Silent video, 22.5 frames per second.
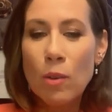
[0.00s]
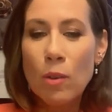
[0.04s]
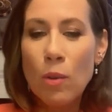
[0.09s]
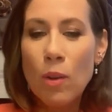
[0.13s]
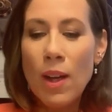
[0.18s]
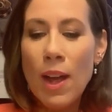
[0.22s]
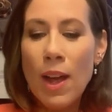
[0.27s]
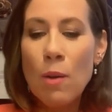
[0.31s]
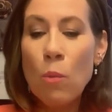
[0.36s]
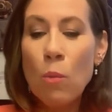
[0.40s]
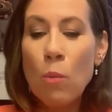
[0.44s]

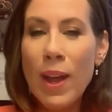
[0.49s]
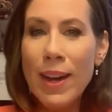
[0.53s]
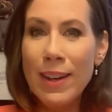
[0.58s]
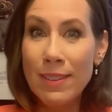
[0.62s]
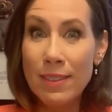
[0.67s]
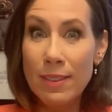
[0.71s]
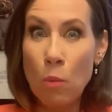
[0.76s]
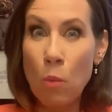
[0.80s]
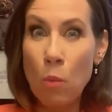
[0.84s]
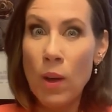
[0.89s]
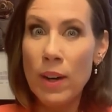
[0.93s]
and when
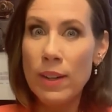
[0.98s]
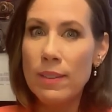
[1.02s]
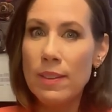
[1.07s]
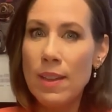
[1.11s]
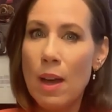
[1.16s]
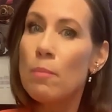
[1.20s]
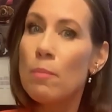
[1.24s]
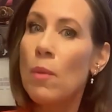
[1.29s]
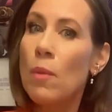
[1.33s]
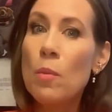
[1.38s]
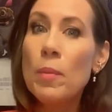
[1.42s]
is the what is
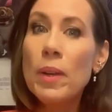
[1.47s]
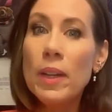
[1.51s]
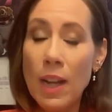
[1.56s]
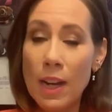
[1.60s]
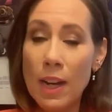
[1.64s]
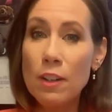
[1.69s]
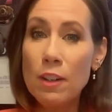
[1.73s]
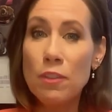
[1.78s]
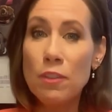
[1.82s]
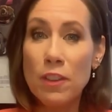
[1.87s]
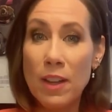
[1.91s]
that moment
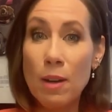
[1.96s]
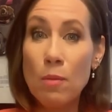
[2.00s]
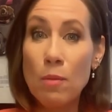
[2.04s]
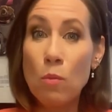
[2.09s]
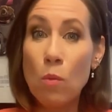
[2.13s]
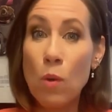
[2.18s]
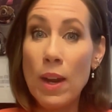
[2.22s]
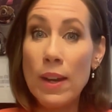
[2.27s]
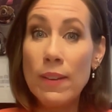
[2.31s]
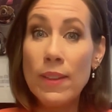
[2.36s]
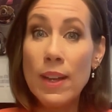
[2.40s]
like for them
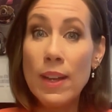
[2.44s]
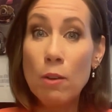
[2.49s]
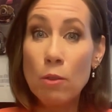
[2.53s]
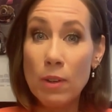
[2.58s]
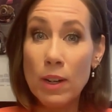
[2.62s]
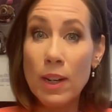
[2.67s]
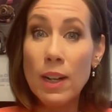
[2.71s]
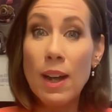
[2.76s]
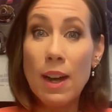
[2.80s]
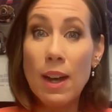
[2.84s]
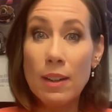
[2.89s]
when they
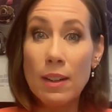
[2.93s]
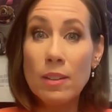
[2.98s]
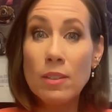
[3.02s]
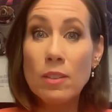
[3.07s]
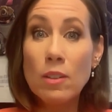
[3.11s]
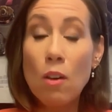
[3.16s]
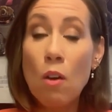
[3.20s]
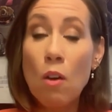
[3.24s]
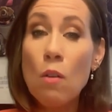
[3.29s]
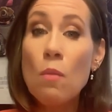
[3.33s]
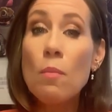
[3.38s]
realize,
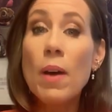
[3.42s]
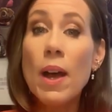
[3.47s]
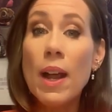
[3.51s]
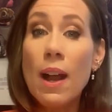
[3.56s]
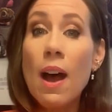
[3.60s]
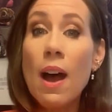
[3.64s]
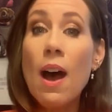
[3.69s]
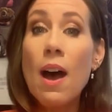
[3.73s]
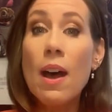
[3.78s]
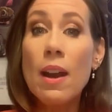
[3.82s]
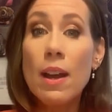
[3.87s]
oh my
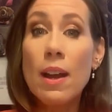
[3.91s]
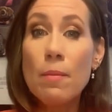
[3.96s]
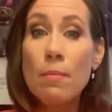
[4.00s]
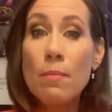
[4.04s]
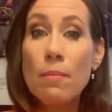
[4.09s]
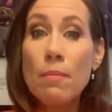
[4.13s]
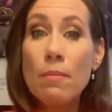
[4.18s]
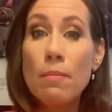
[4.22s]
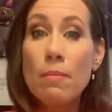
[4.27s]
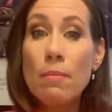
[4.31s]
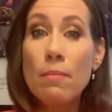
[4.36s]
God,
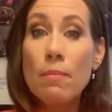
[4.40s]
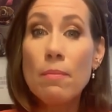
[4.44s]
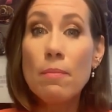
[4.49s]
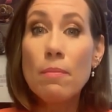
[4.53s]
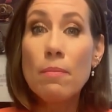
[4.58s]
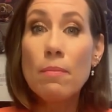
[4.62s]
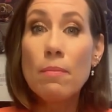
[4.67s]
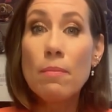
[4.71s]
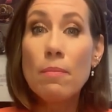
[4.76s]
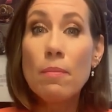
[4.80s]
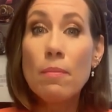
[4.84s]
I'm
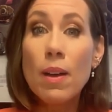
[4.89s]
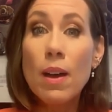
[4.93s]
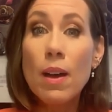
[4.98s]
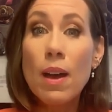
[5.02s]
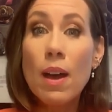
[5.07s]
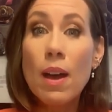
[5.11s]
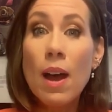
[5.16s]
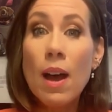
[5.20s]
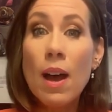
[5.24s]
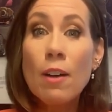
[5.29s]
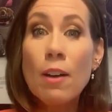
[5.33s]

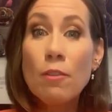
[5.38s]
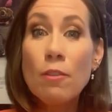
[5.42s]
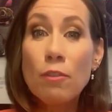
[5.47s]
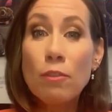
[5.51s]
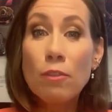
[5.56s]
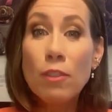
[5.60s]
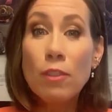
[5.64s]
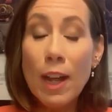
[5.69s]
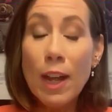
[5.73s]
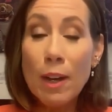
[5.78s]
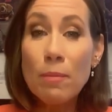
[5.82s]

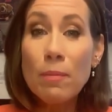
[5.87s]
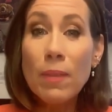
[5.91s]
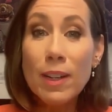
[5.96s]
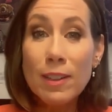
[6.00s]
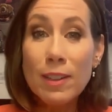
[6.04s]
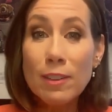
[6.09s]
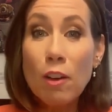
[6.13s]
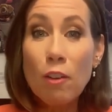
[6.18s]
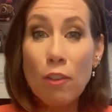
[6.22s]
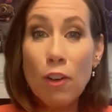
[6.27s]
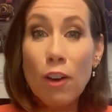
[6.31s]
I've led
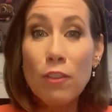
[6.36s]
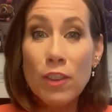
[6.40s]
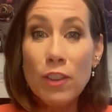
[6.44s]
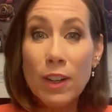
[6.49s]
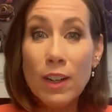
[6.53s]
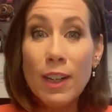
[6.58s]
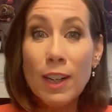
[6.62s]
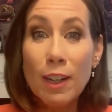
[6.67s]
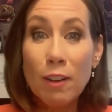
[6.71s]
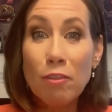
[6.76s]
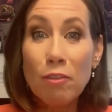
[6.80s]
myself off the
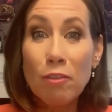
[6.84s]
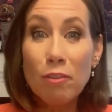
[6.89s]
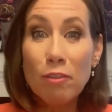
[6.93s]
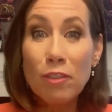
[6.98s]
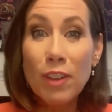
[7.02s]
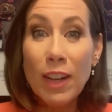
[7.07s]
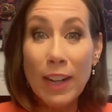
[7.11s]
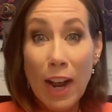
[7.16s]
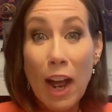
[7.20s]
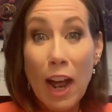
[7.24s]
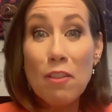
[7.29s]
cliff.
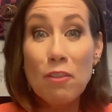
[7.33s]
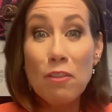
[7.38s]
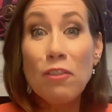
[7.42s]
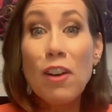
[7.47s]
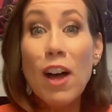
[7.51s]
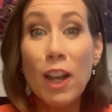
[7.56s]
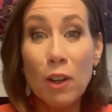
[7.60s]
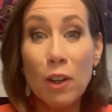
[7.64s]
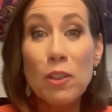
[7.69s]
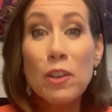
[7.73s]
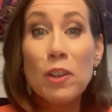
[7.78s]
Like I've
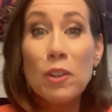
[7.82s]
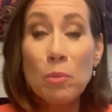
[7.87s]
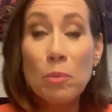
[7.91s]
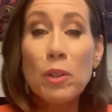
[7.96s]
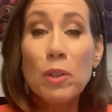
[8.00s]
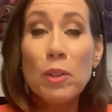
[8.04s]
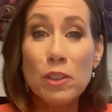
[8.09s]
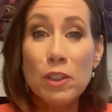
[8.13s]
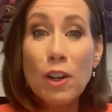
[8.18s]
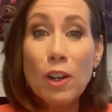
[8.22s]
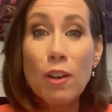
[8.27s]
followed this
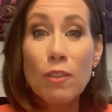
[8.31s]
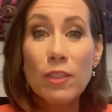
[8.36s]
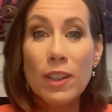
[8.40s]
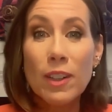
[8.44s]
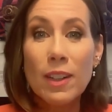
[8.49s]
person off the